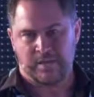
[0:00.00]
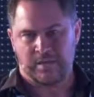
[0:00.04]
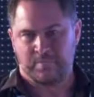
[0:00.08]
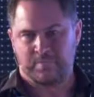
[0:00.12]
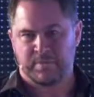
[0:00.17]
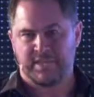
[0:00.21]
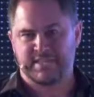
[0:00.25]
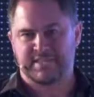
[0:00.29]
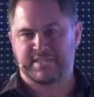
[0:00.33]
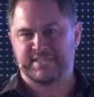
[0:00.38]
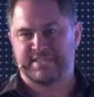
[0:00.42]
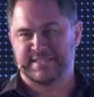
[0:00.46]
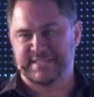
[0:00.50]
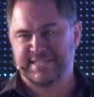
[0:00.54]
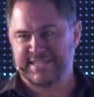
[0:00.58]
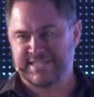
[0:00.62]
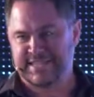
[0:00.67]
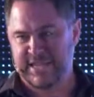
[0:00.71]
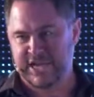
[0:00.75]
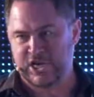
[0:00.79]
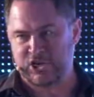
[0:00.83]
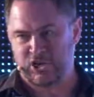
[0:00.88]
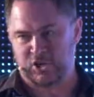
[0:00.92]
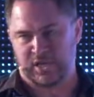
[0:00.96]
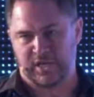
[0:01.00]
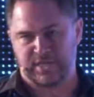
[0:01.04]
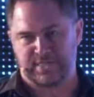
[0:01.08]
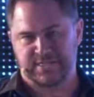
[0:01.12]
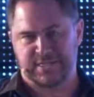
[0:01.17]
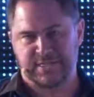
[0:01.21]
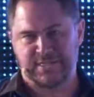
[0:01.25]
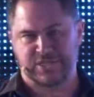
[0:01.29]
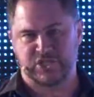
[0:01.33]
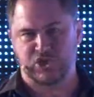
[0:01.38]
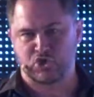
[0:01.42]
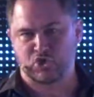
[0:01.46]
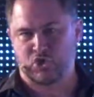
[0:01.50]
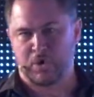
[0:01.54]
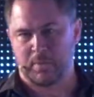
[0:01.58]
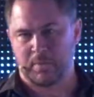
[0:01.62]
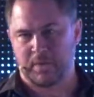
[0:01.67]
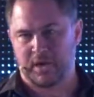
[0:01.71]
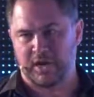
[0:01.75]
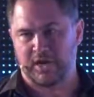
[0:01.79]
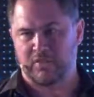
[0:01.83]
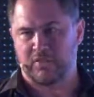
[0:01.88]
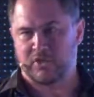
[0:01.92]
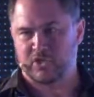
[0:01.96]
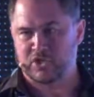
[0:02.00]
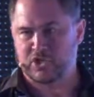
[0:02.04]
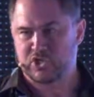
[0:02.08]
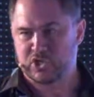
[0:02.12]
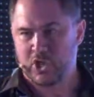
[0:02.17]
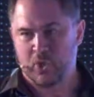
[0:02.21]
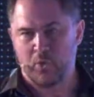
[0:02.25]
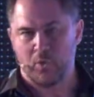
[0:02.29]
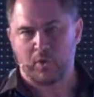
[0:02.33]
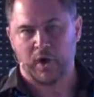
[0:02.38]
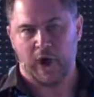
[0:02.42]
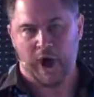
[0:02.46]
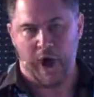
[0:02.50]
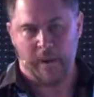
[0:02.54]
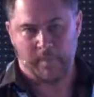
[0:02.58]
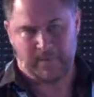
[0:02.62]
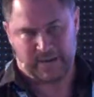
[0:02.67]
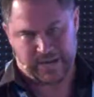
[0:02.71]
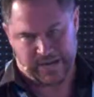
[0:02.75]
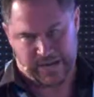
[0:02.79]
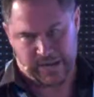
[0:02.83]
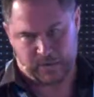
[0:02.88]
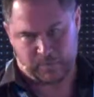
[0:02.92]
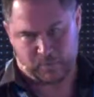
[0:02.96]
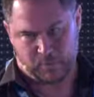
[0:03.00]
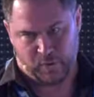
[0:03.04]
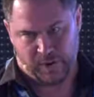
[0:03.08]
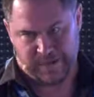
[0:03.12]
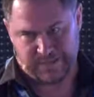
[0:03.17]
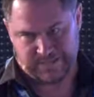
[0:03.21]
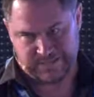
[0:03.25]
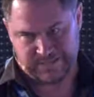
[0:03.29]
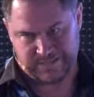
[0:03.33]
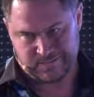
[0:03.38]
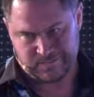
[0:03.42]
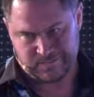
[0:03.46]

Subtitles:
Because it's decentralized, it's distributed, there's no common enterprise.